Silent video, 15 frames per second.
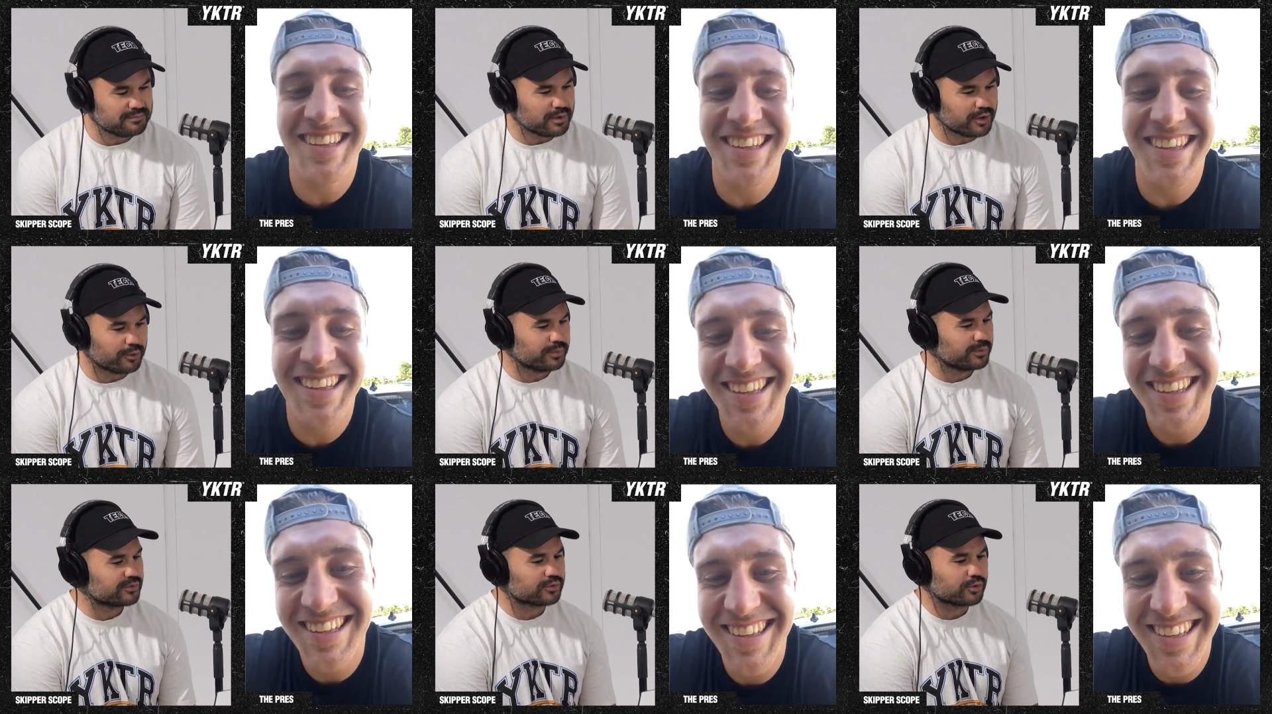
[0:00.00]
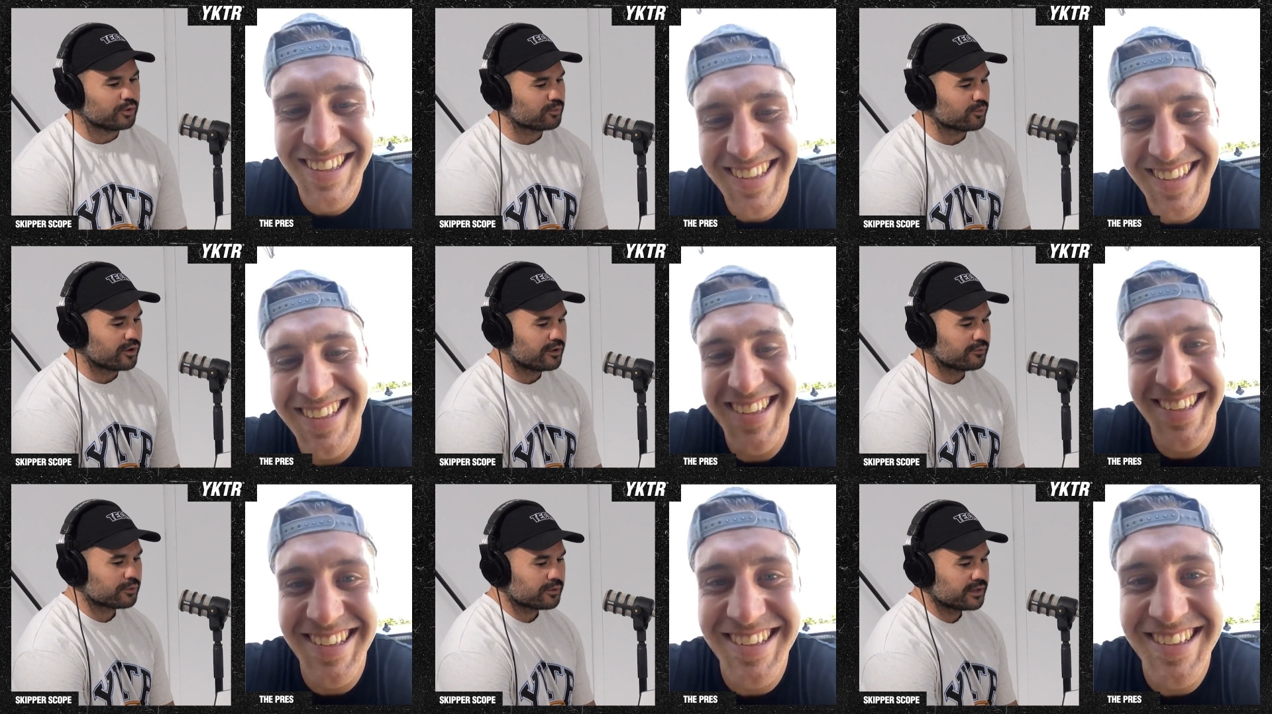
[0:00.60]
Speaker 1: Melbourne Storm
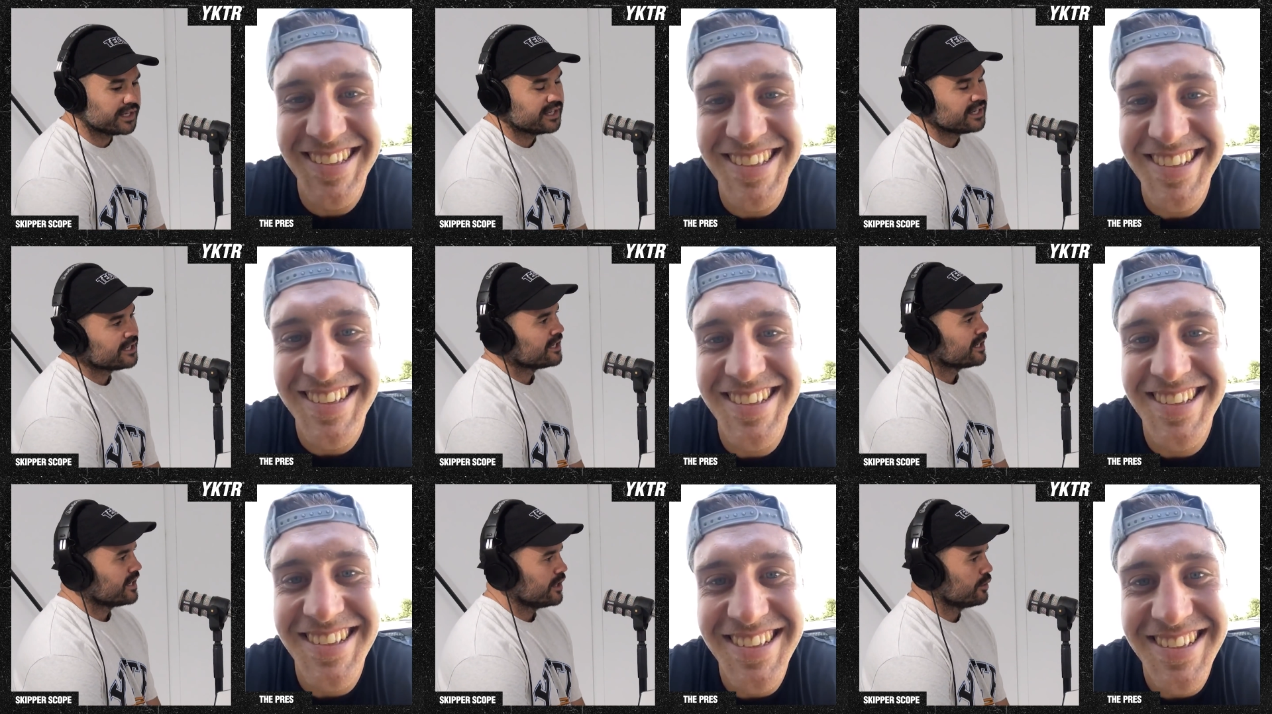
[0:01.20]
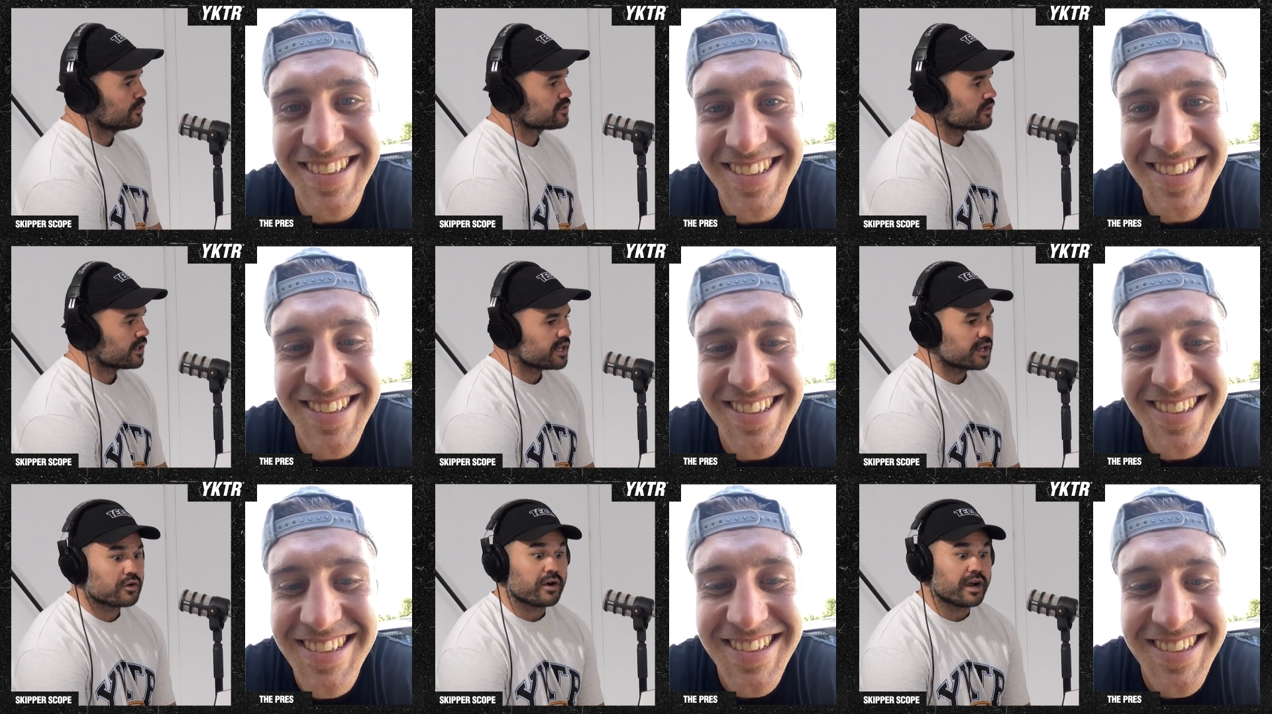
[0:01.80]
rivalry. It was
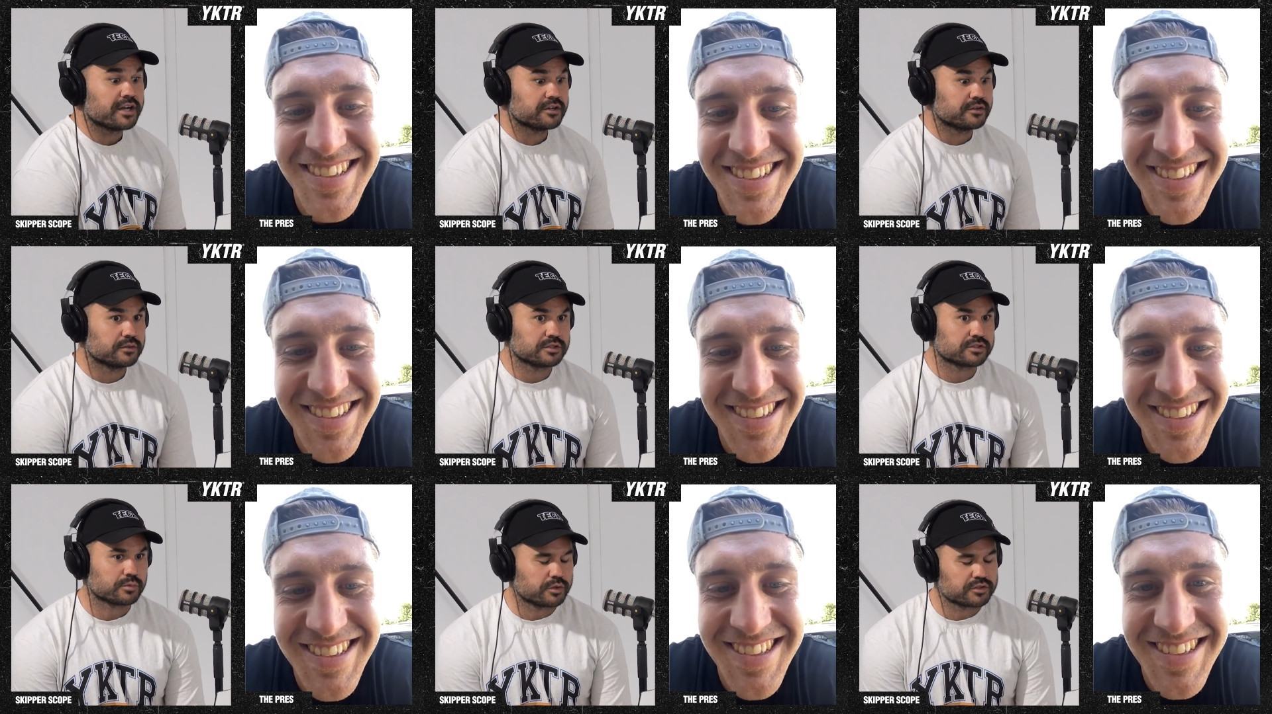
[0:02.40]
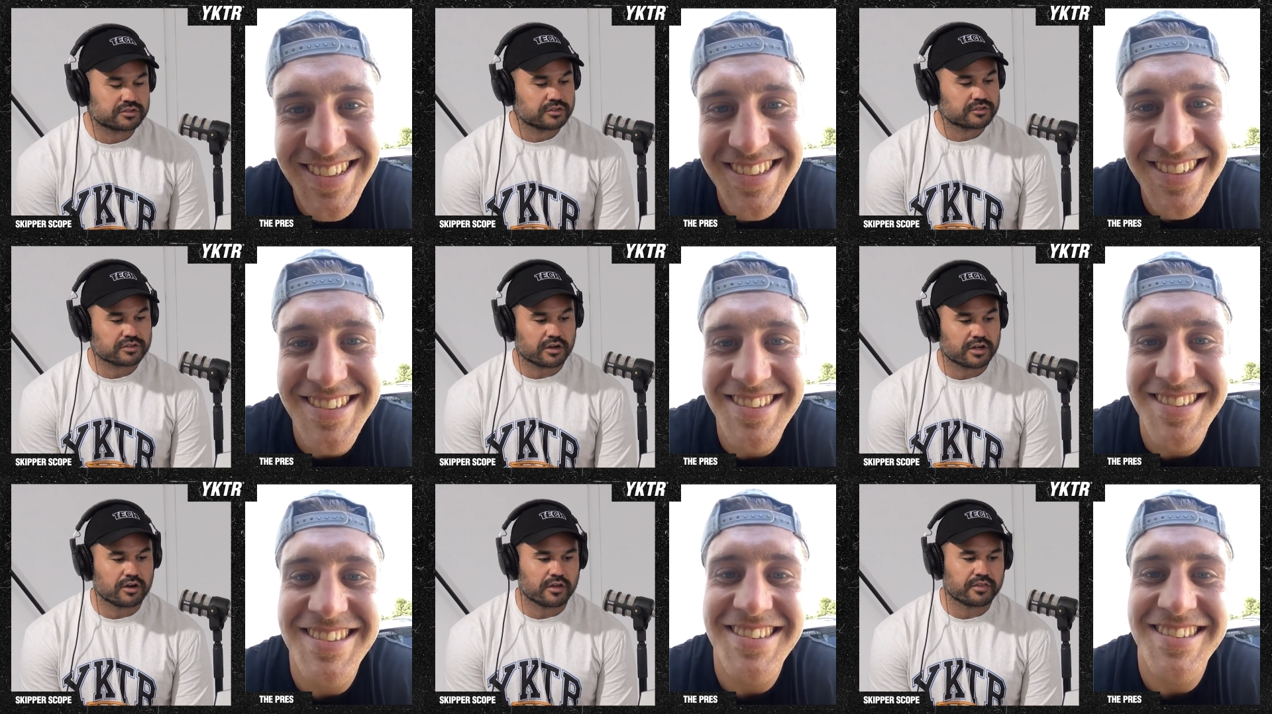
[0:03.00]
like ingrained into us. And as soon as
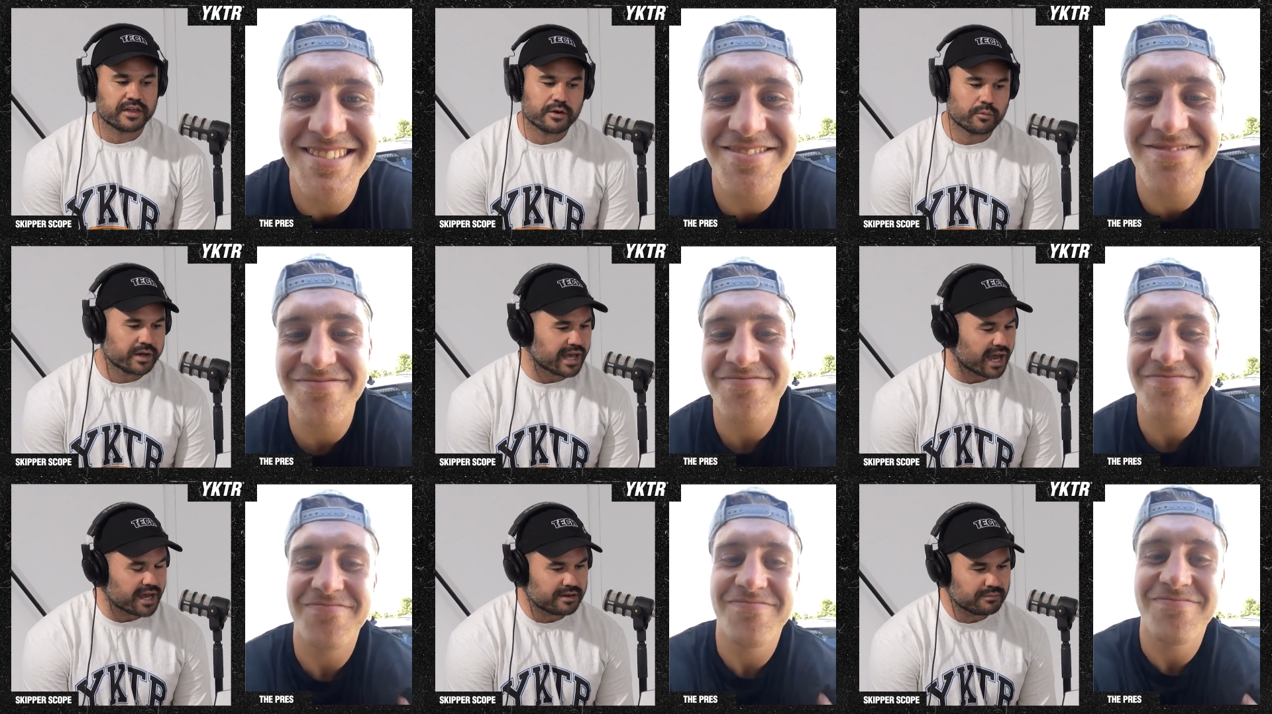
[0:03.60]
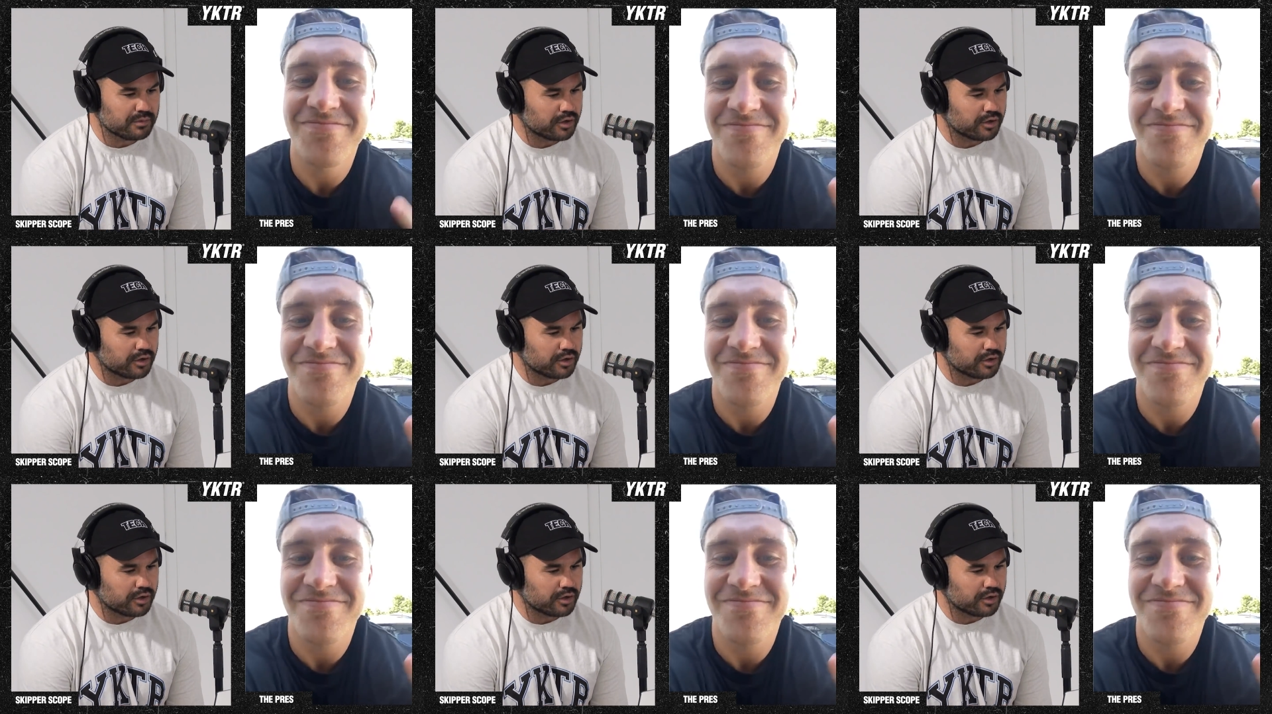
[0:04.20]
I got there, we hated